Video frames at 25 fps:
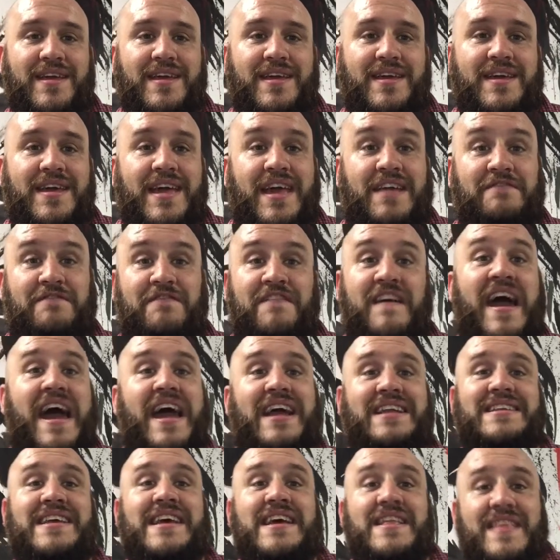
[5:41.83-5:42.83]
In
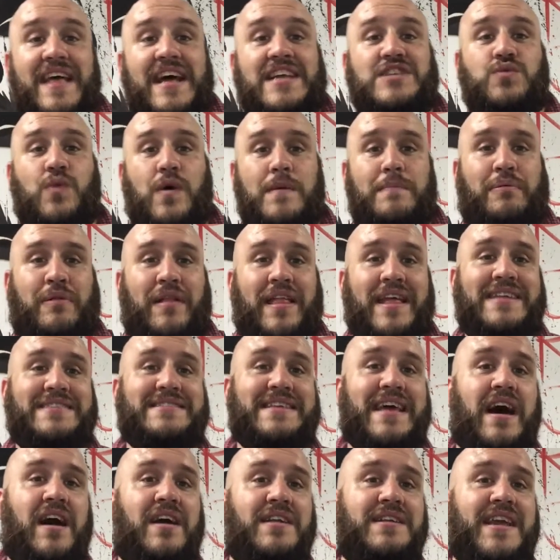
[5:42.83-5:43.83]
fact, that's what plays
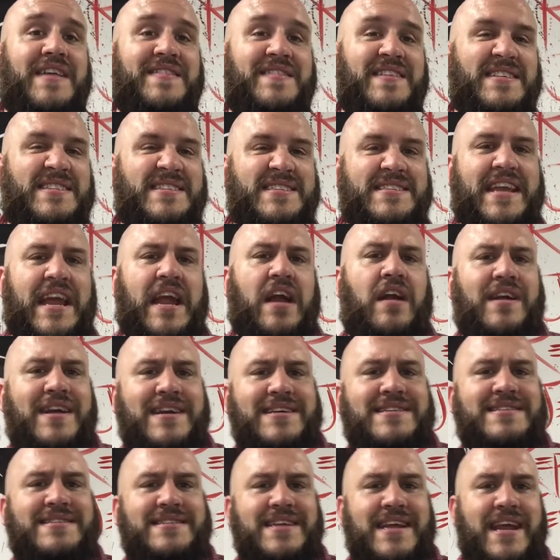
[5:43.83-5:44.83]
out in the
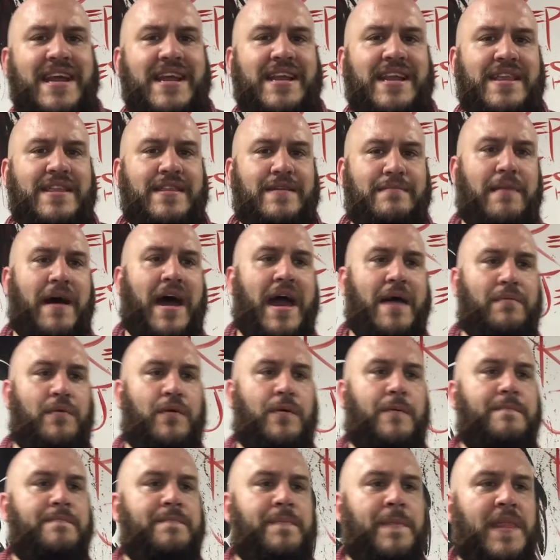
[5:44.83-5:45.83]
scariest scene in the Bible.
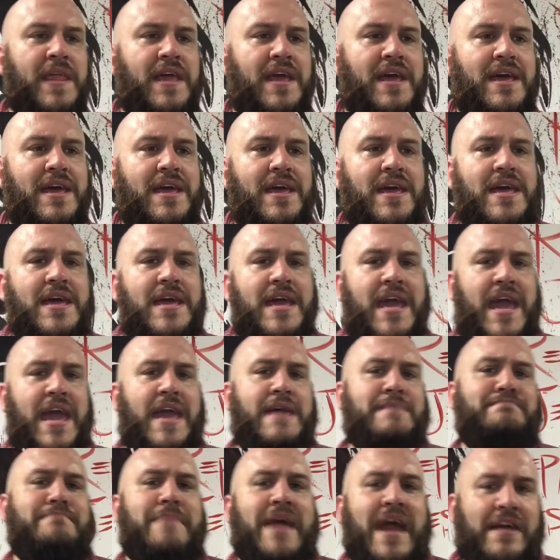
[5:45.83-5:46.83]

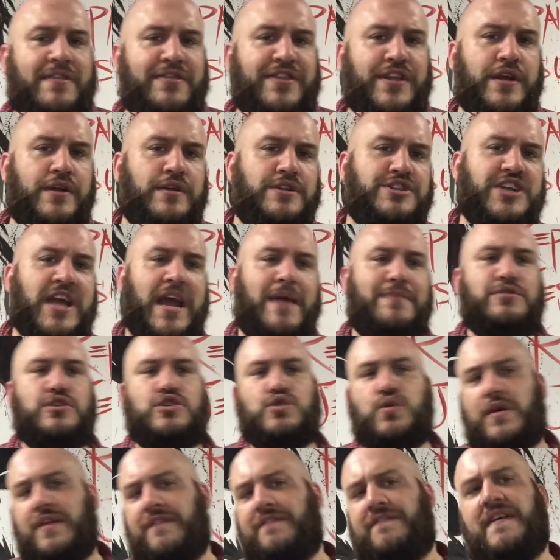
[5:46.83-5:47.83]
In Matthew chapter
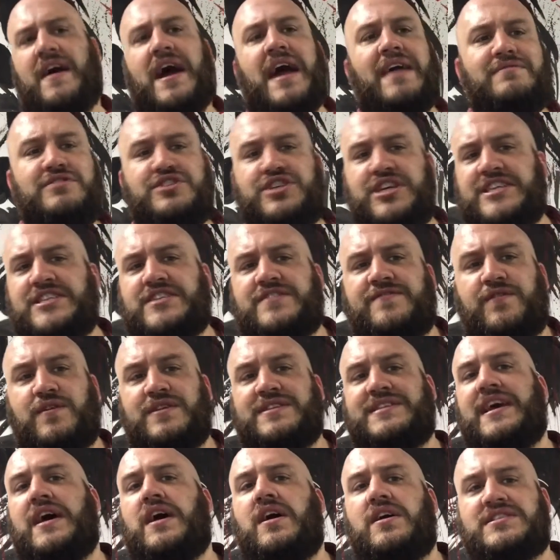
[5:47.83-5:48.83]
25, Jesus
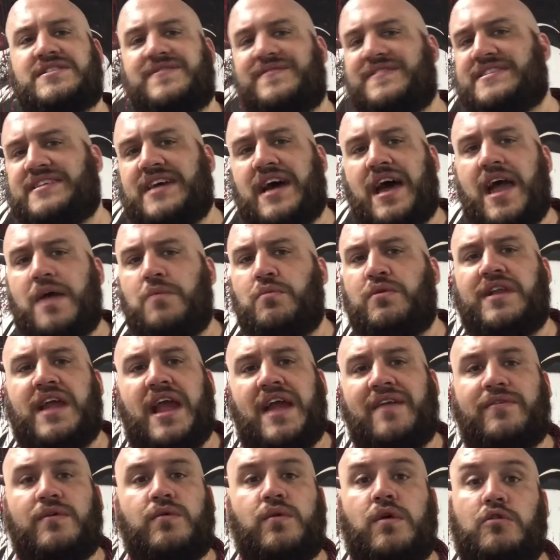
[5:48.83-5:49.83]
foretells of a time when
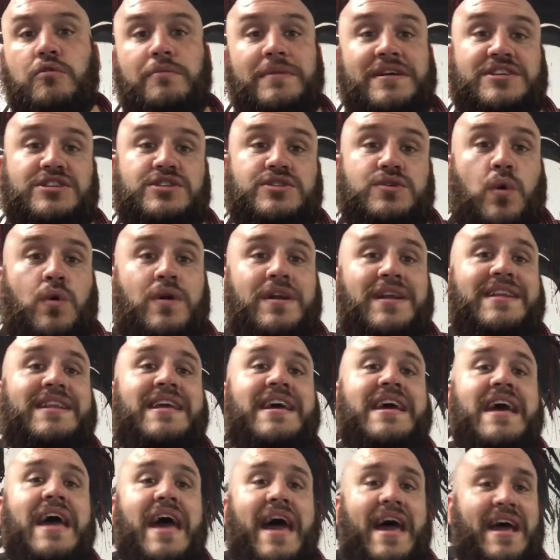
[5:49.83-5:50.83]
everyone will be sorted
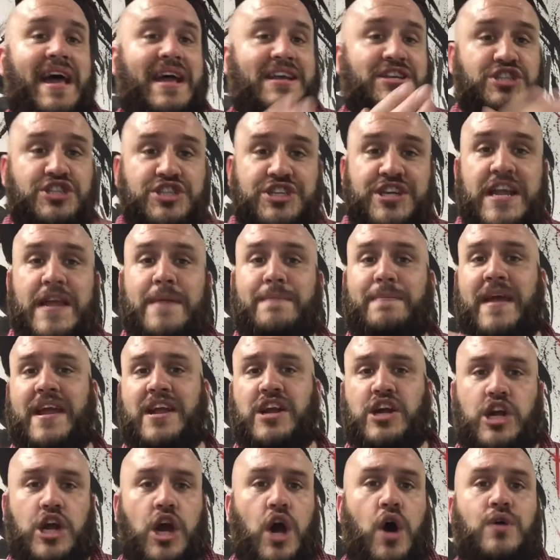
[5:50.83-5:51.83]
as sheep and
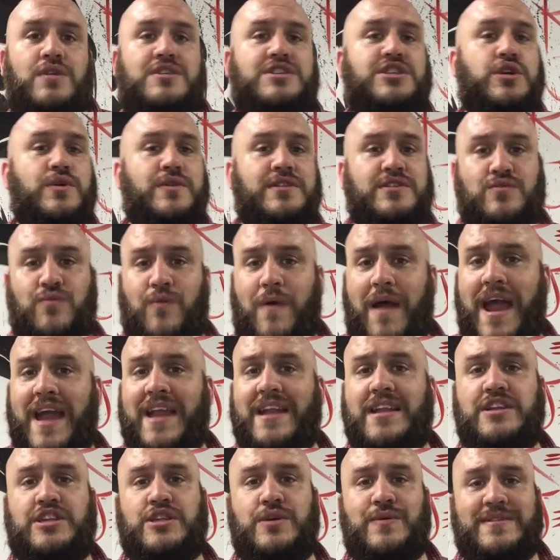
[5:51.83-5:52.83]
goats to his right
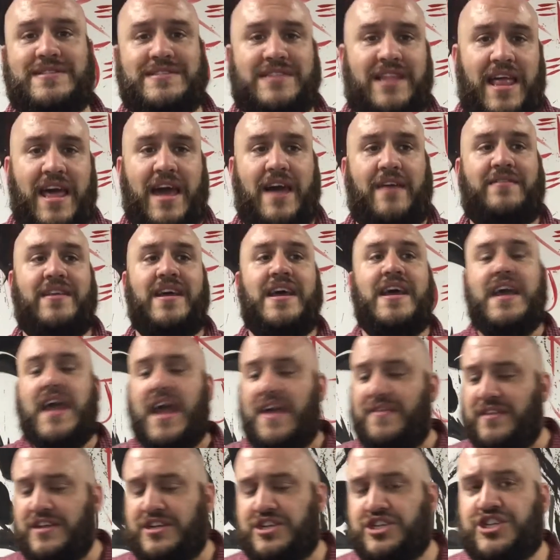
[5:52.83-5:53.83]
and to his left.
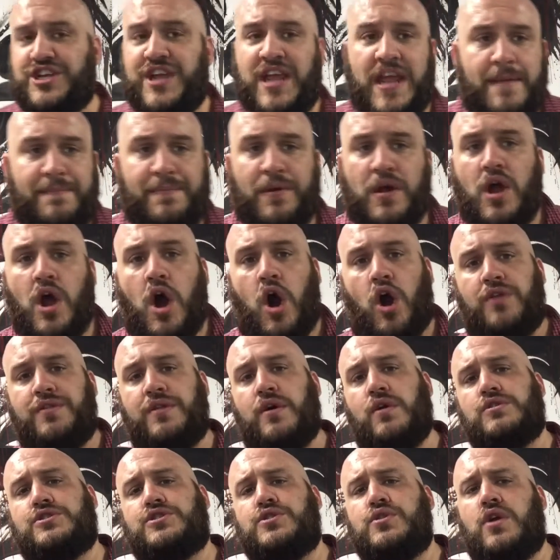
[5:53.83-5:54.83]
And the sheep are
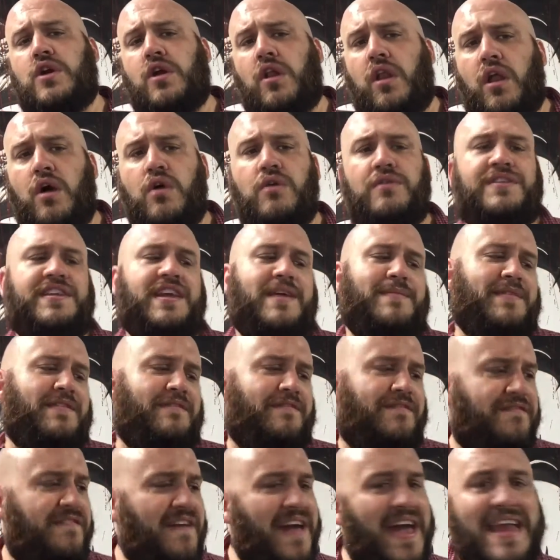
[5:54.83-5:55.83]
those who clothed him and
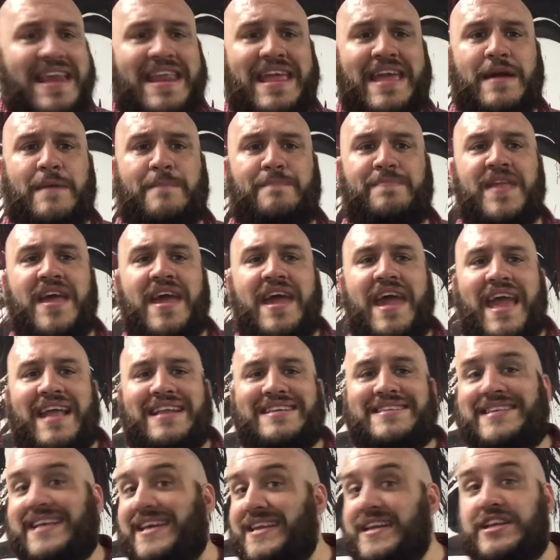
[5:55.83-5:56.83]
fed him and
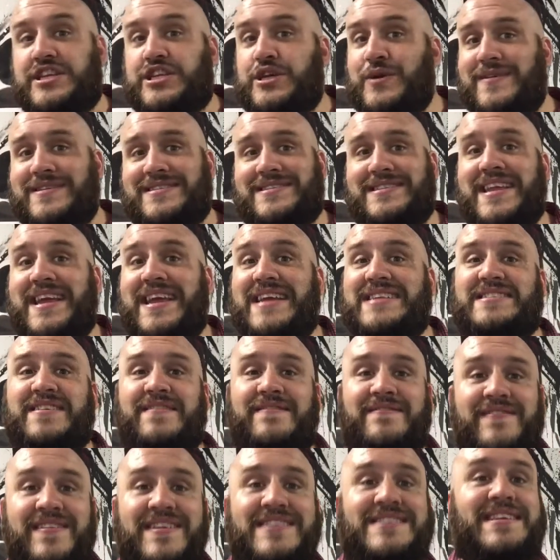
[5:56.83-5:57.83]
tended to his needs and
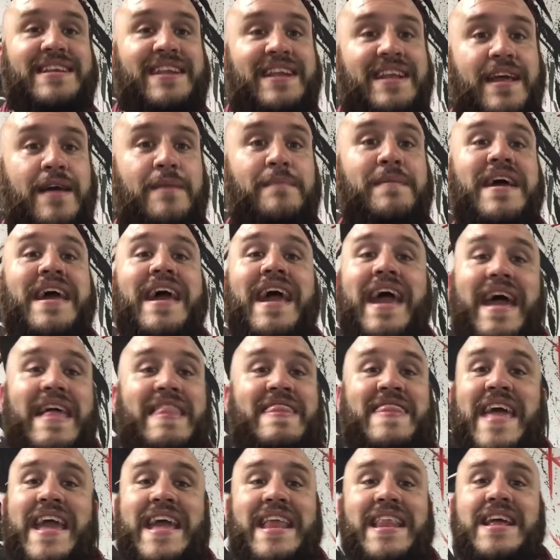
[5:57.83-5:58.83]
visited him. And
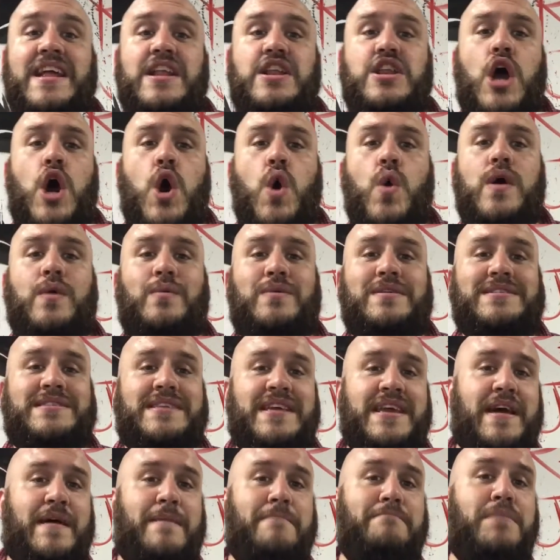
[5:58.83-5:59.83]
they didn't know it was
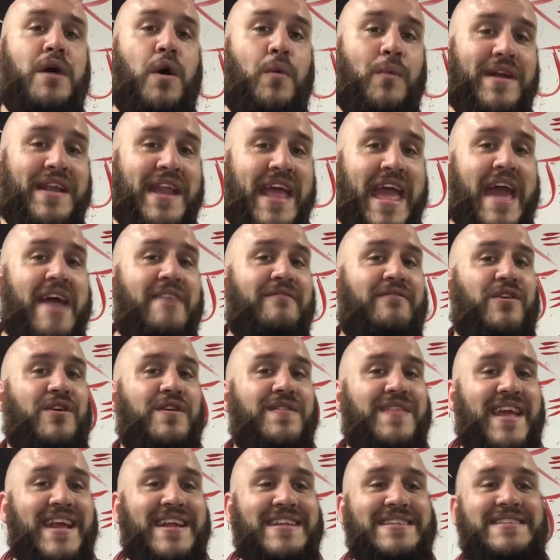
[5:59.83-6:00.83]
him, but whenever
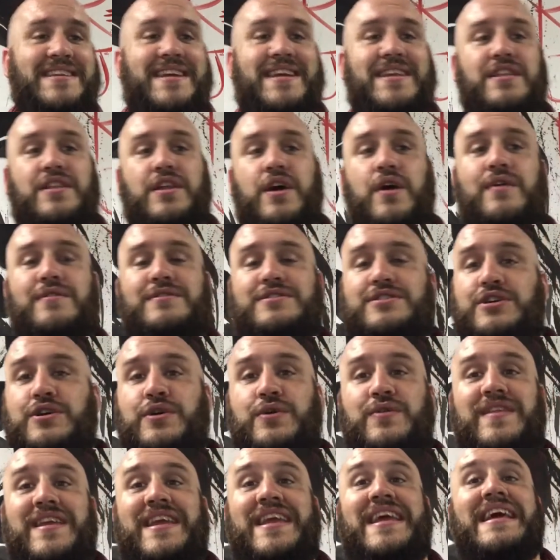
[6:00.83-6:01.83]
they did those to
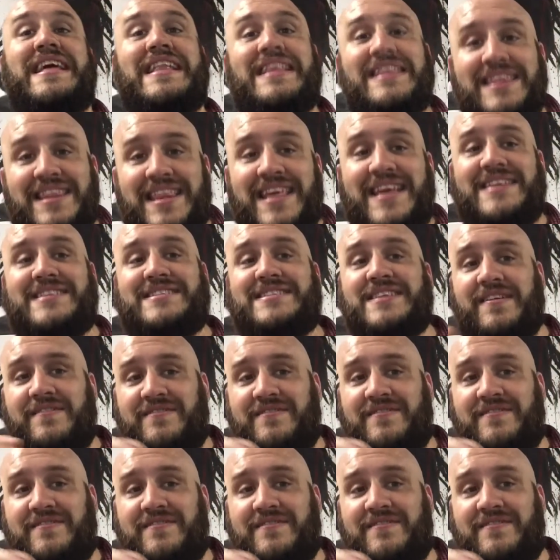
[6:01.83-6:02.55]
the least of